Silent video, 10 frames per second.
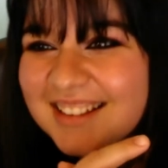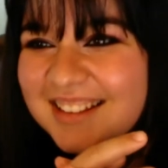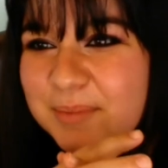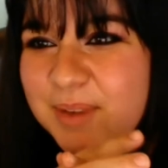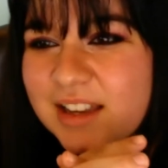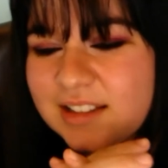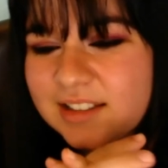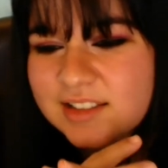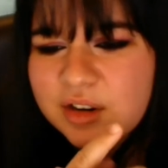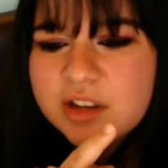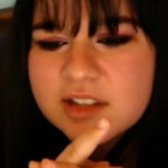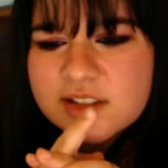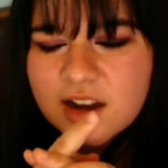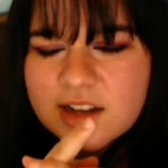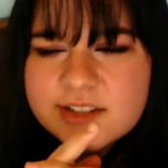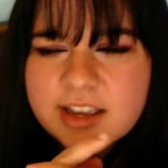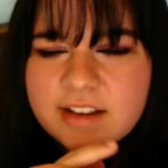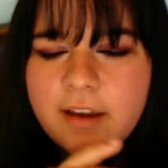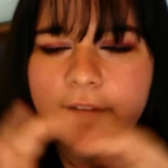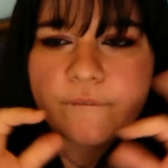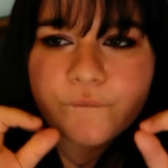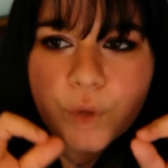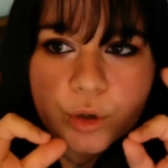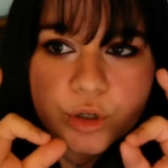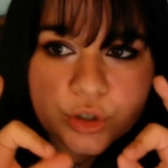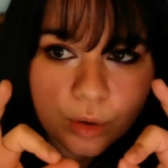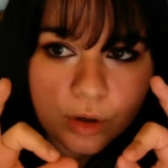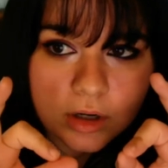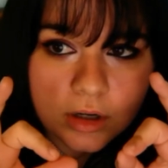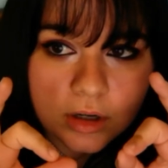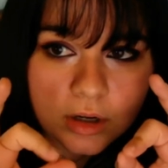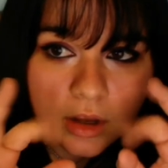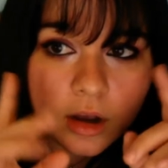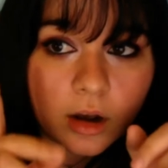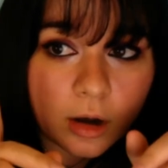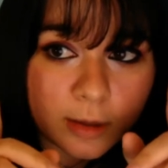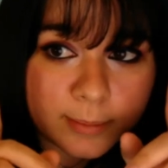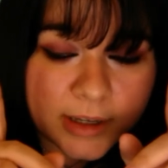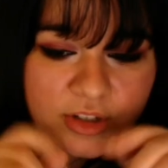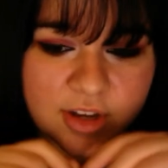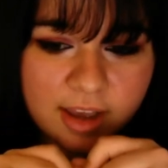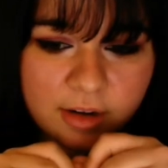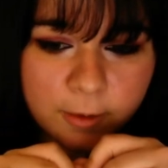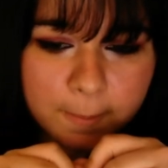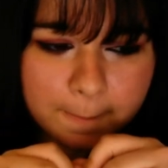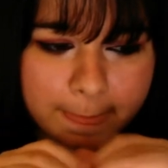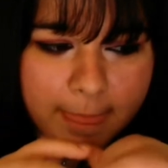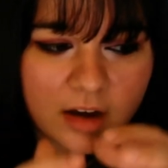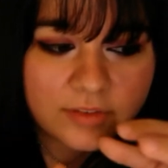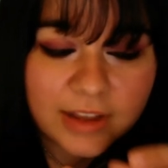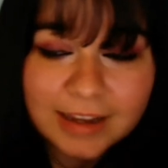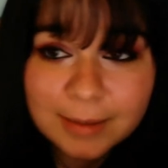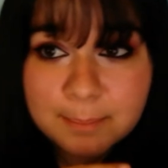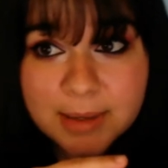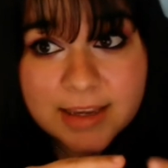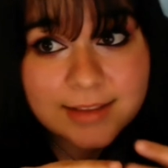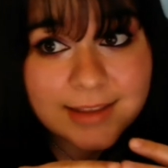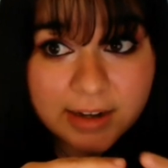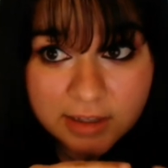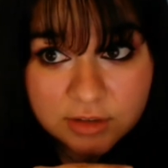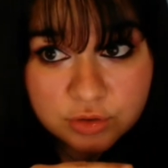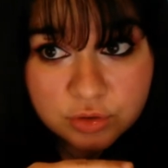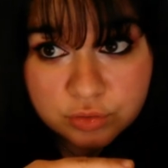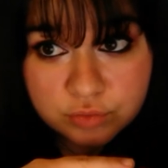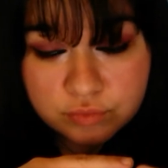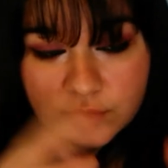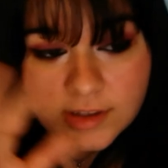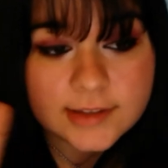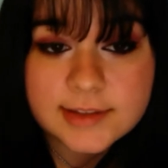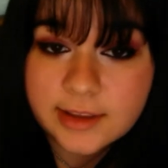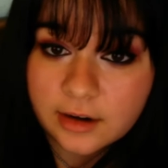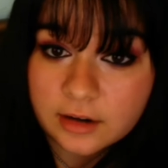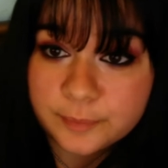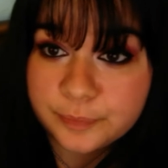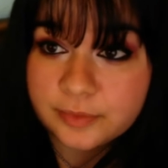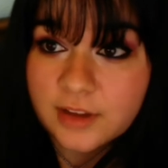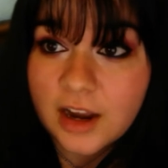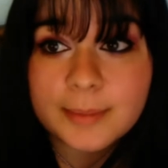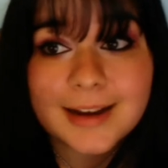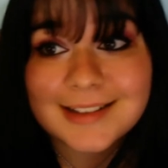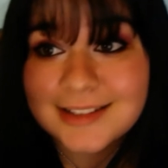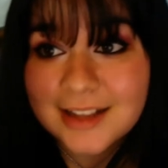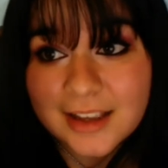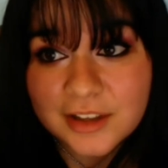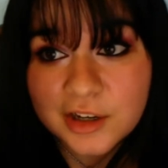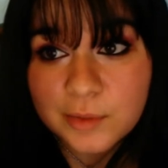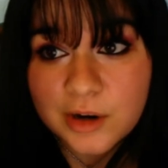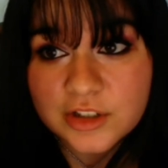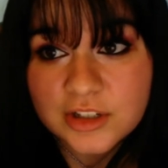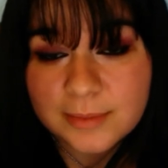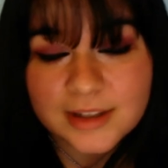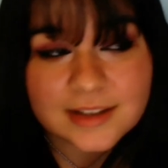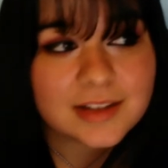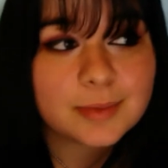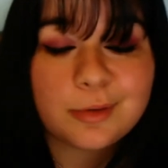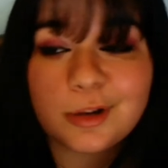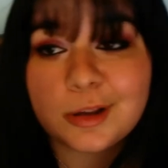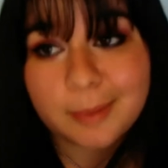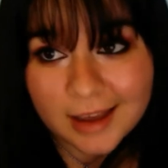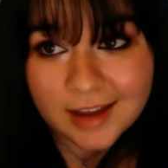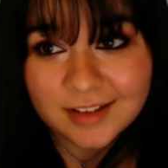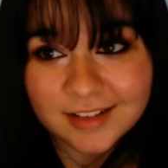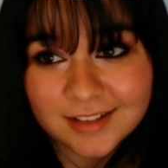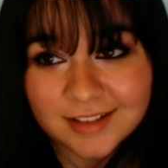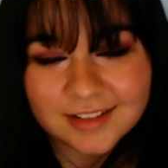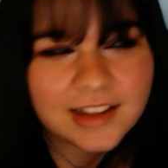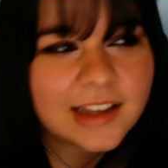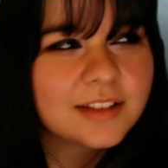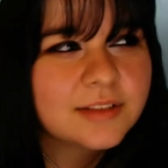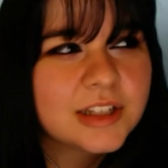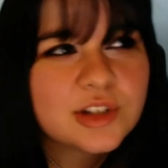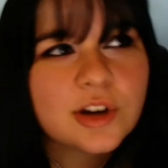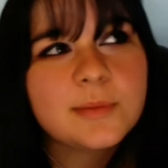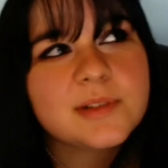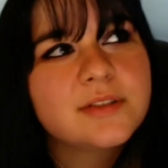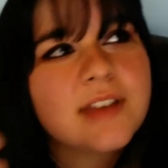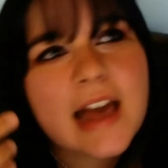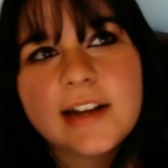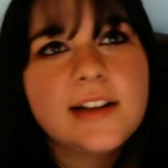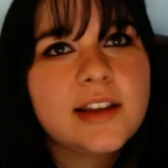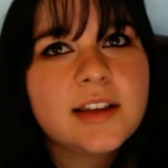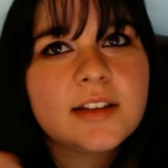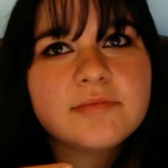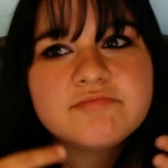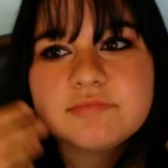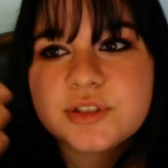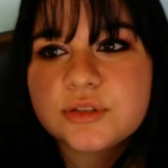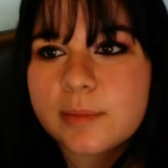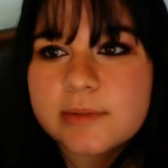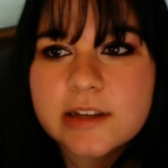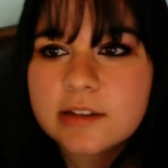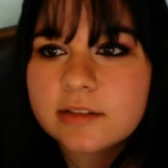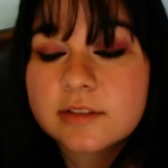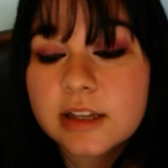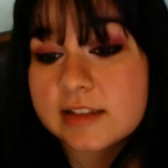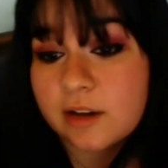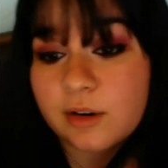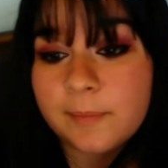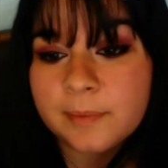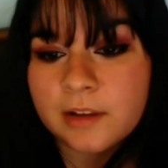Because there is content, for sure, on my channel of, like, me at that age. It's there. I'm not saying go watch it because it's pretty bad, like, in terms of editing, scripting, etc.